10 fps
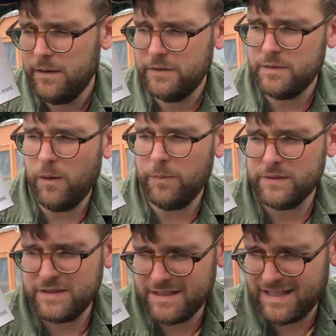And when the small
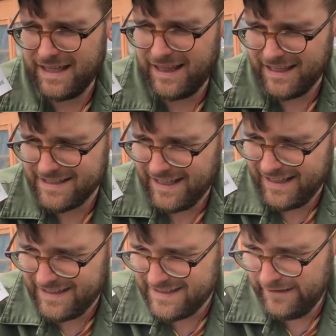person said things
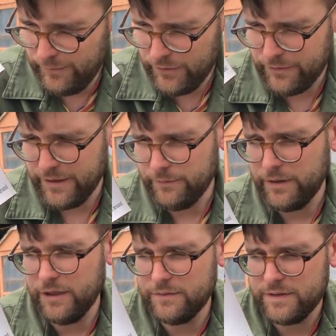like this, Elmore Green
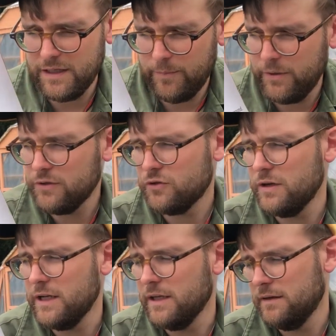would go sit up in a
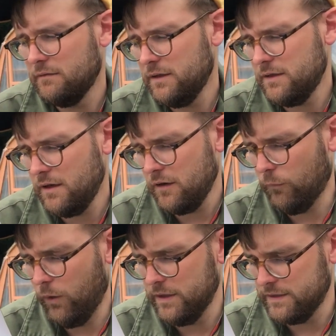tree. He did
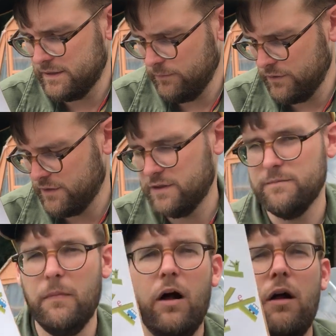not want someone
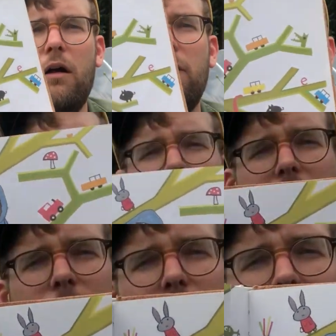small
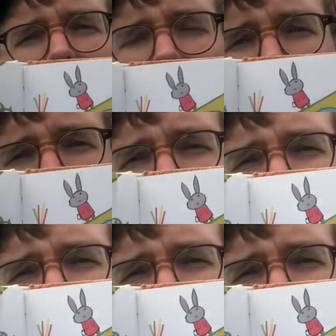following him around.